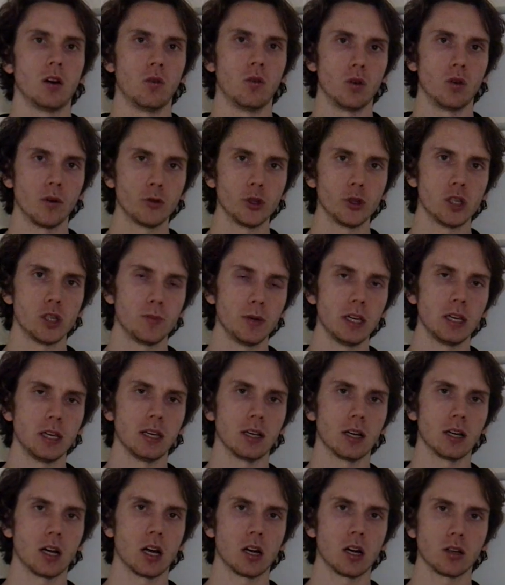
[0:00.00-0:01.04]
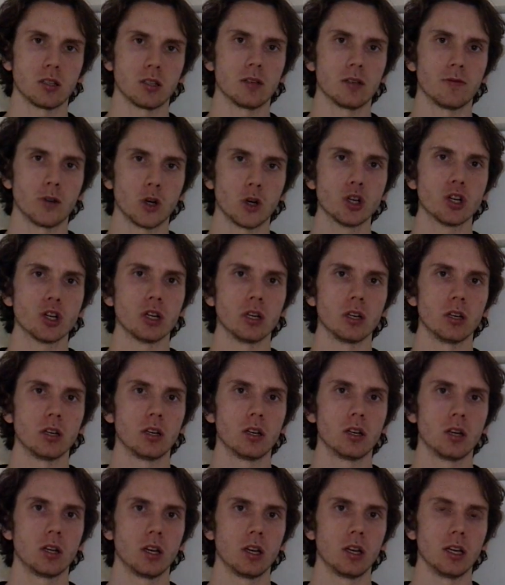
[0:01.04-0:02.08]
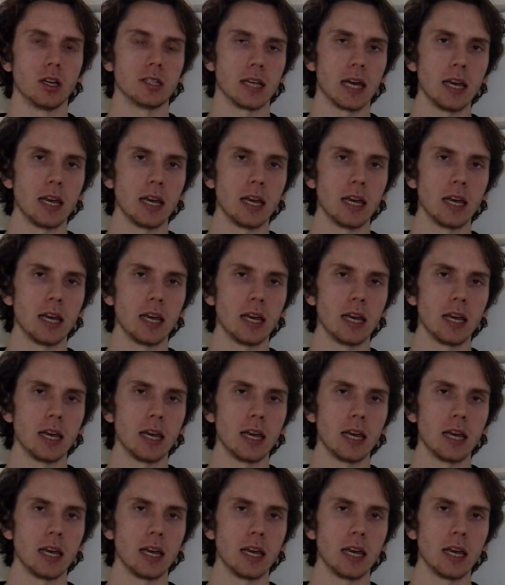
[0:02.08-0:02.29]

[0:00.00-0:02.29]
Roughly speaking, a cognitive function is